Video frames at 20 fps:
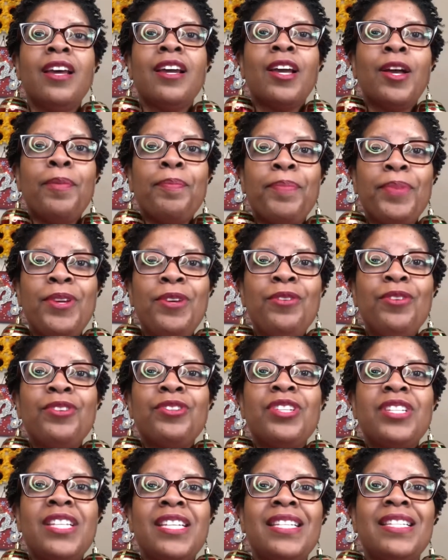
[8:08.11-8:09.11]
Computer
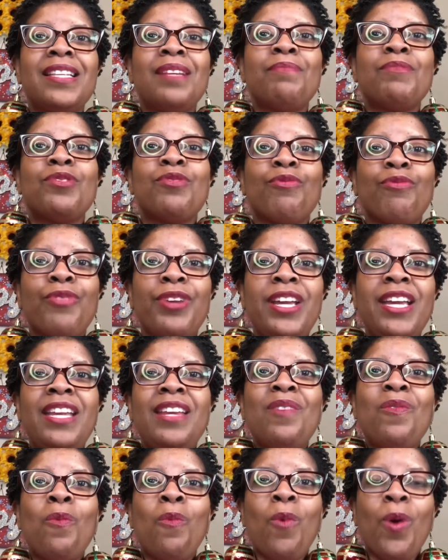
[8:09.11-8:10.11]
systems
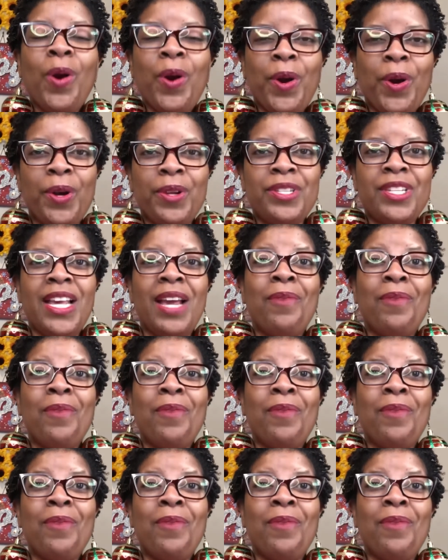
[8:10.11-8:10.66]
read words.